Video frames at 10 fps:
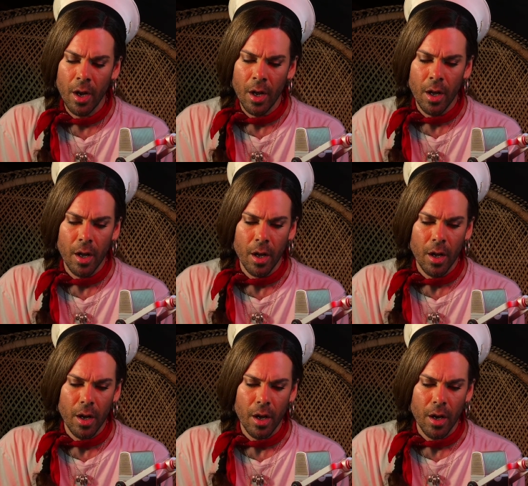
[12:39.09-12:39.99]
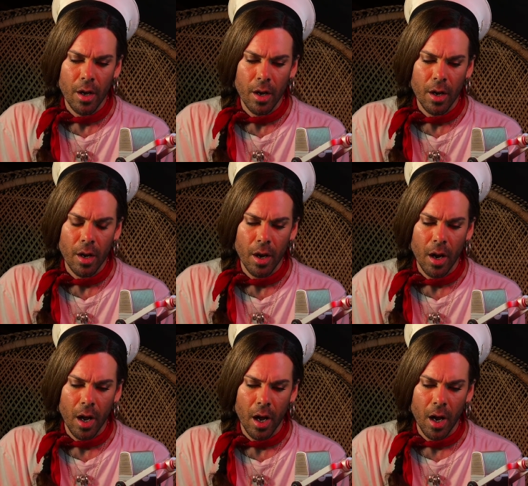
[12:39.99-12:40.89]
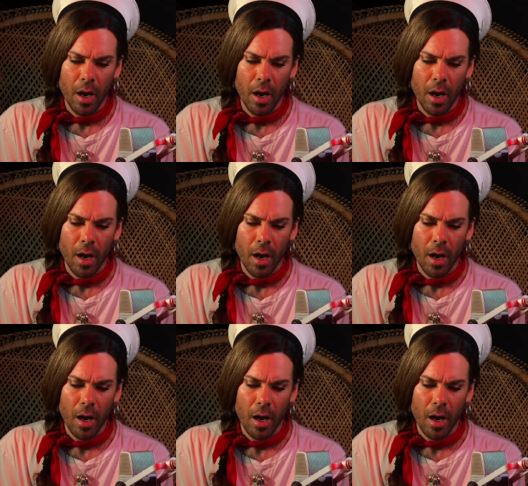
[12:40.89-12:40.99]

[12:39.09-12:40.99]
Nothing is said.